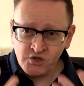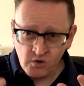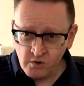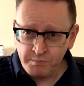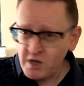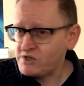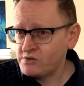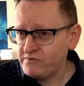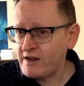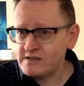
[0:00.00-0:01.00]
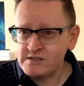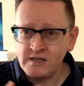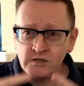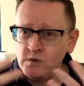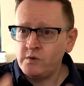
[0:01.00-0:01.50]
is your personal
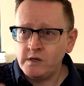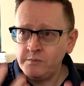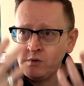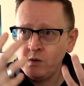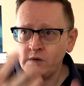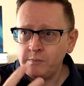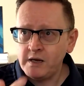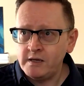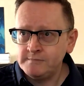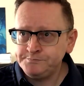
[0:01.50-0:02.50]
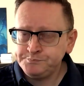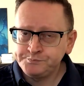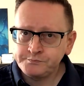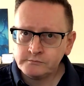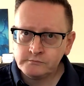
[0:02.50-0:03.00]
fantasy and you want to play.
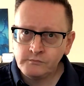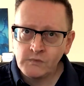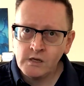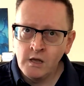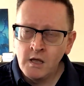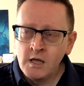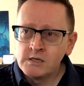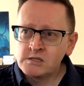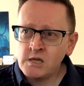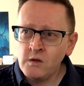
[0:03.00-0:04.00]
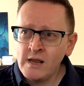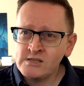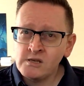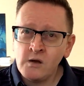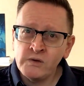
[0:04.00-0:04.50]

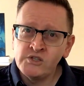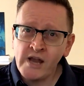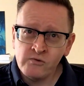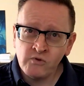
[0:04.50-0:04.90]
So let's start with